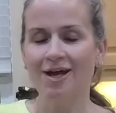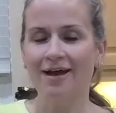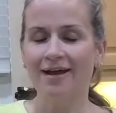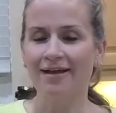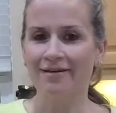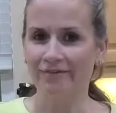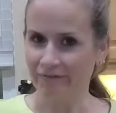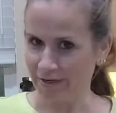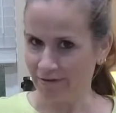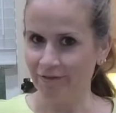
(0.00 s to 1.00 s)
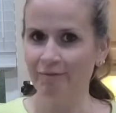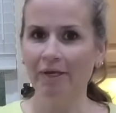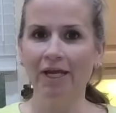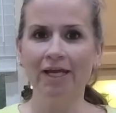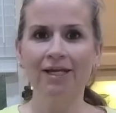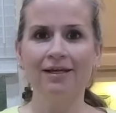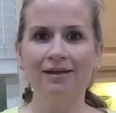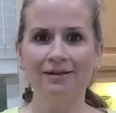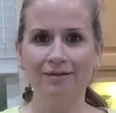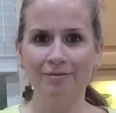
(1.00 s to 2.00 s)
I have never made
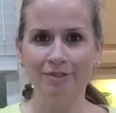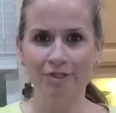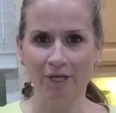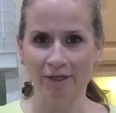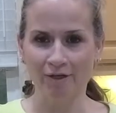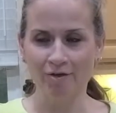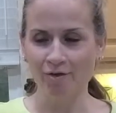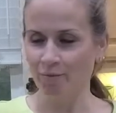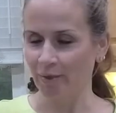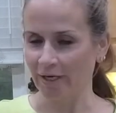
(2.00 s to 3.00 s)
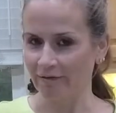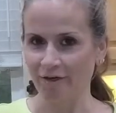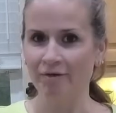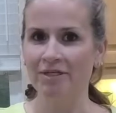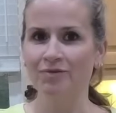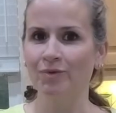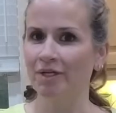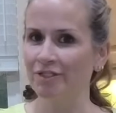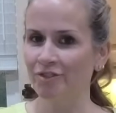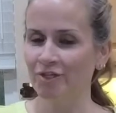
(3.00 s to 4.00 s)
limoncello, but I've always
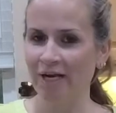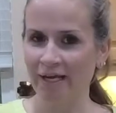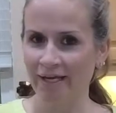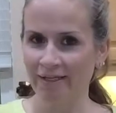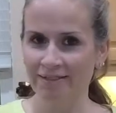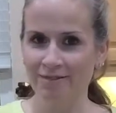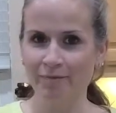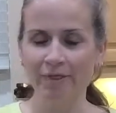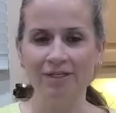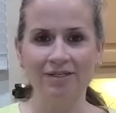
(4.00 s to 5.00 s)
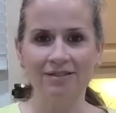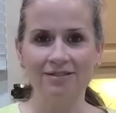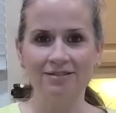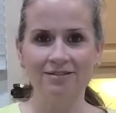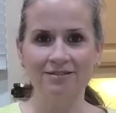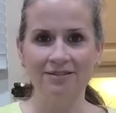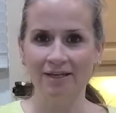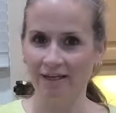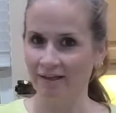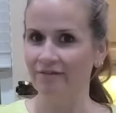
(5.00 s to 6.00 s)
wanted to try it because
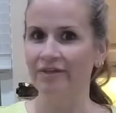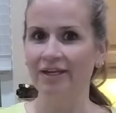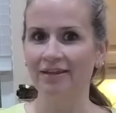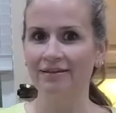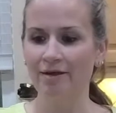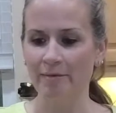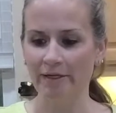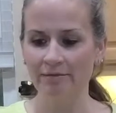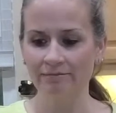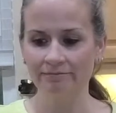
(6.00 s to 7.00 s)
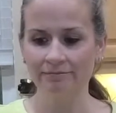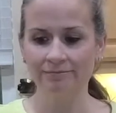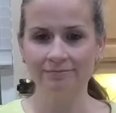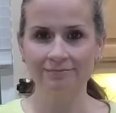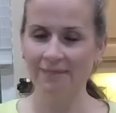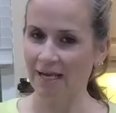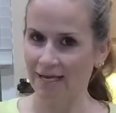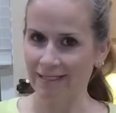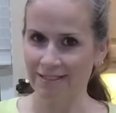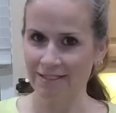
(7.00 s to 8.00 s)
I love anything lemon,
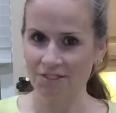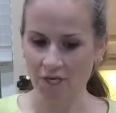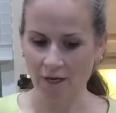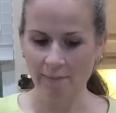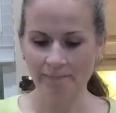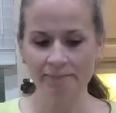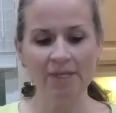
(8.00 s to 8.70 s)
hence the top.